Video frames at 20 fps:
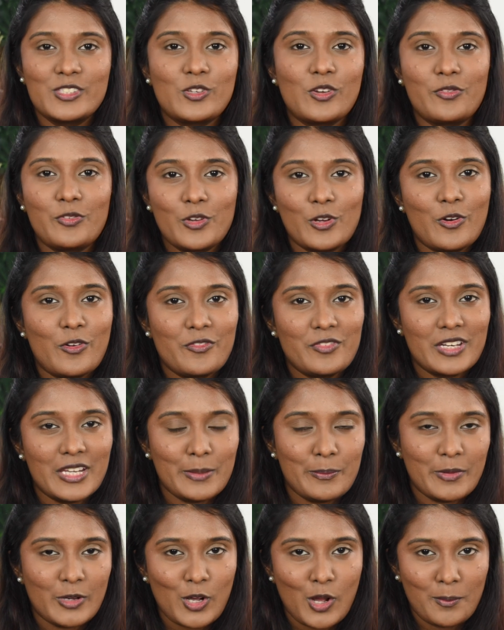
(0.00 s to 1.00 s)
So if you're of
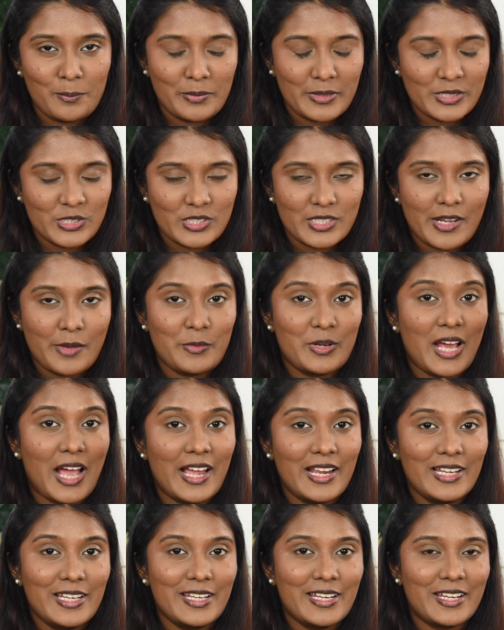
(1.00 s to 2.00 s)
deeper complexion, I would
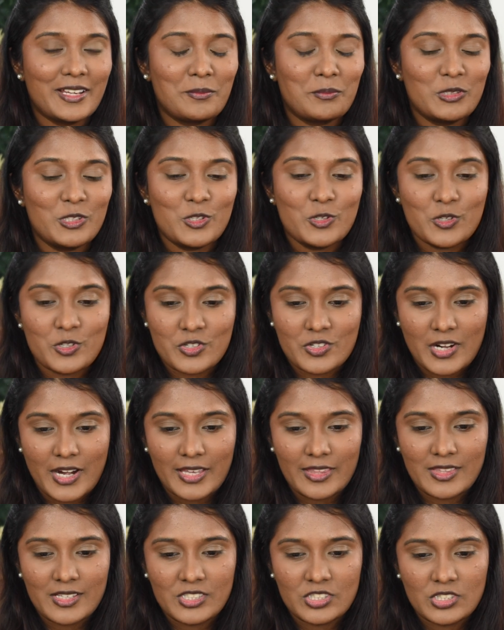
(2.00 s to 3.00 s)
highly recommend you to
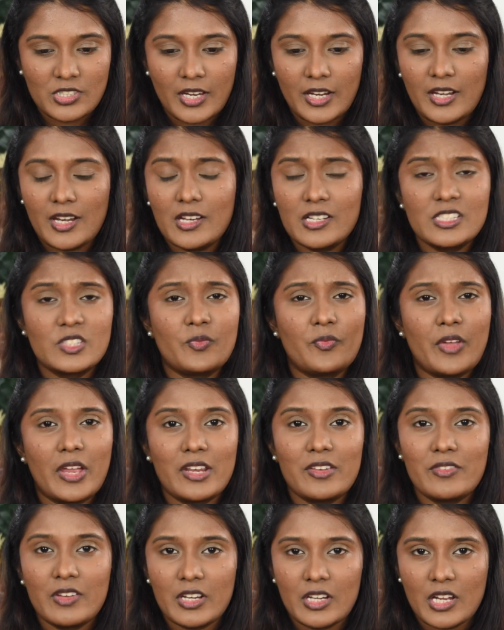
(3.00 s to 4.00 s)
try this shade, and it's
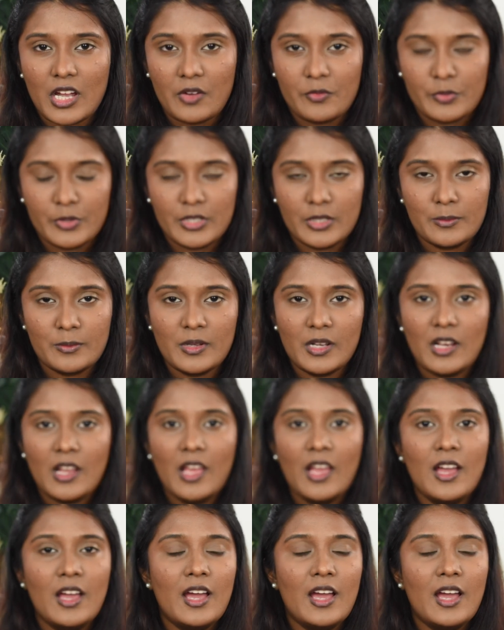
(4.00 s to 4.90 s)
very affordable.